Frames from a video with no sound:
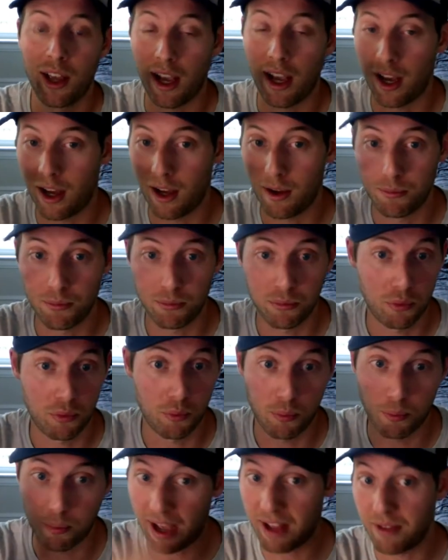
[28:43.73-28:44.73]
uh,
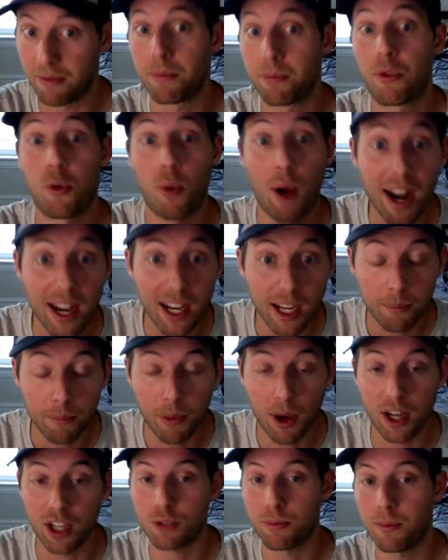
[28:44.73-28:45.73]
by threatening
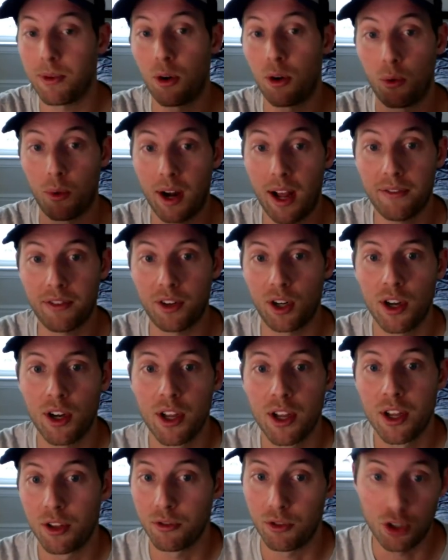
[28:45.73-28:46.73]
punishment or whatever,
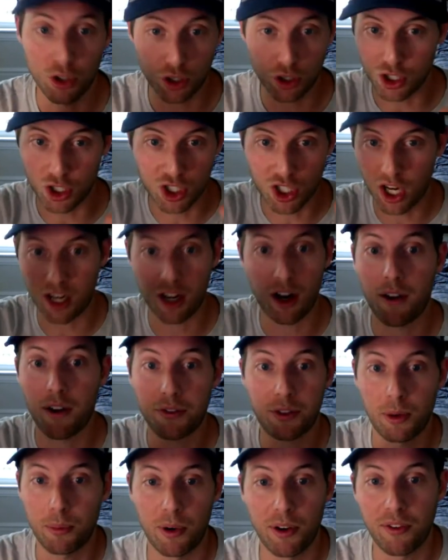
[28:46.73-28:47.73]
you're just shutting off
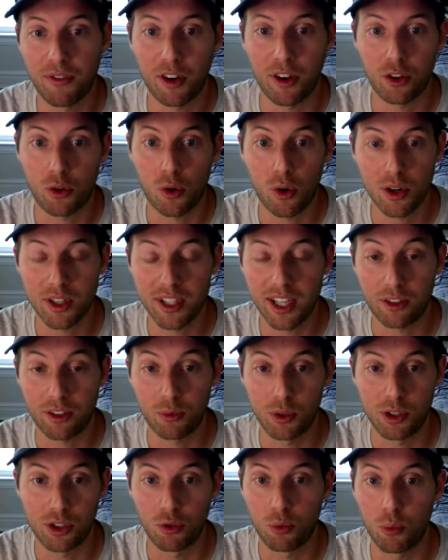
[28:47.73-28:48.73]
their prefrontal cortex,
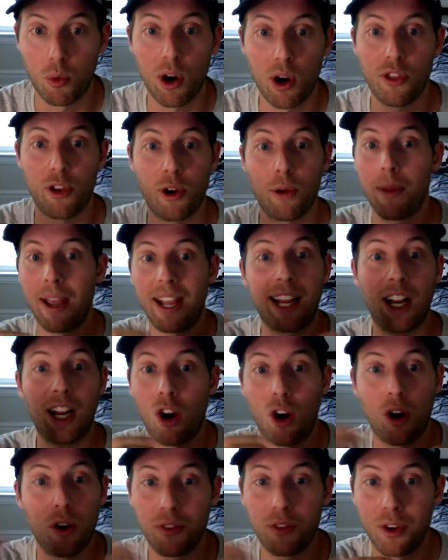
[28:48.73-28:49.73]
which is where they're making
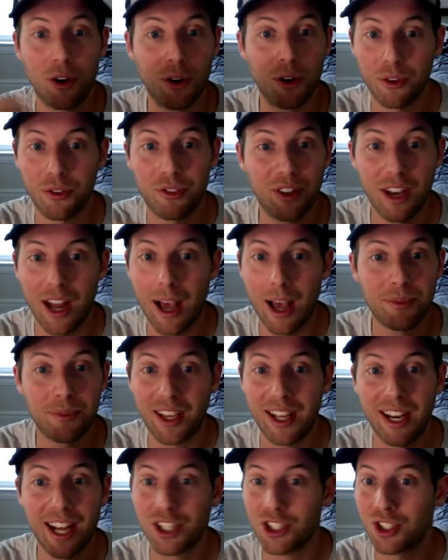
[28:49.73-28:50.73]
all the neural synapse
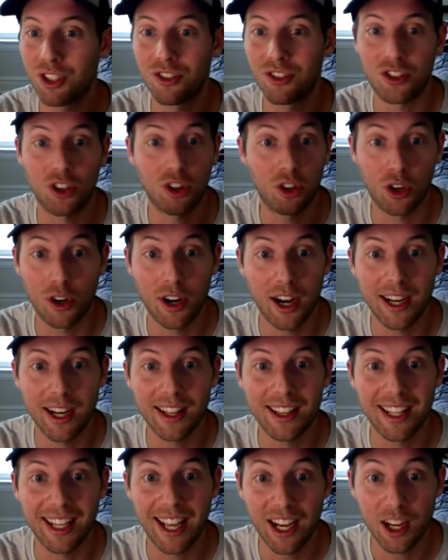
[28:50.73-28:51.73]
connections to learn
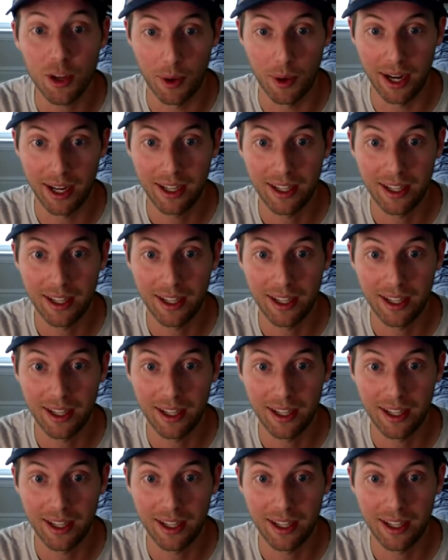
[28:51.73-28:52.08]
anything anyway.